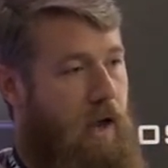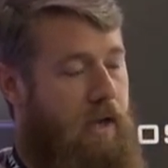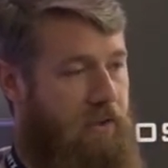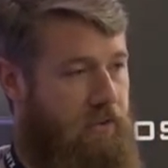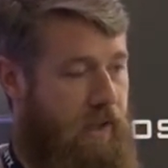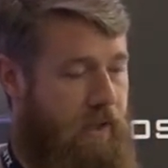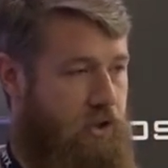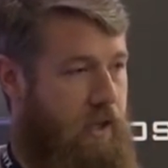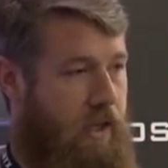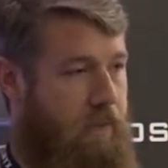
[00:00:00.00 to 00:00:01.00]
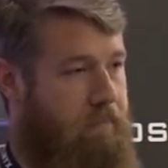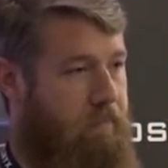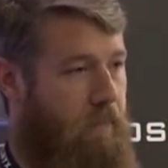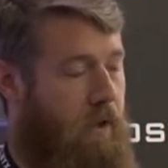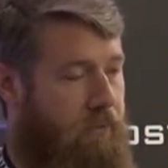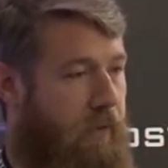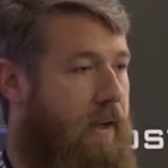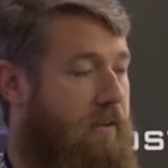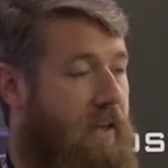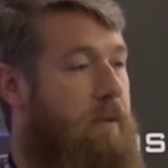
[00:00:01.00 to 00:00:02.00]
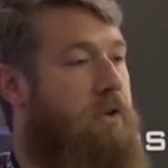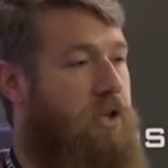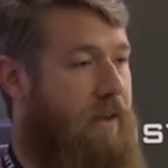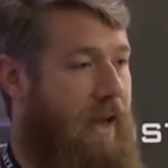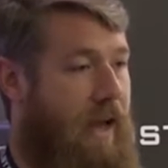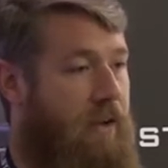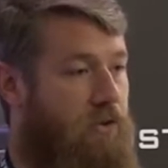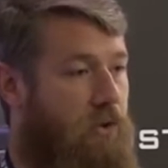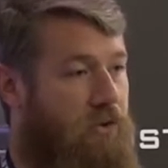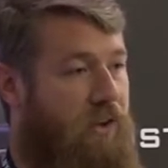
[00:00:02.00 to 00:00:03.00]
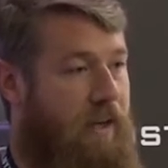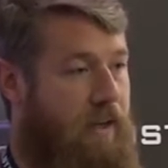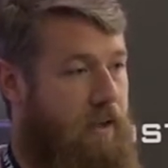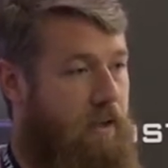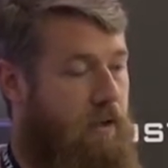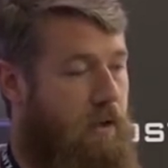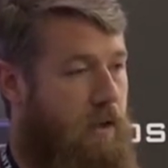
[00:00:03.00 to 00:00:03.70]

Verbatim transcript: and instantiate a finite state machine that has no state in it.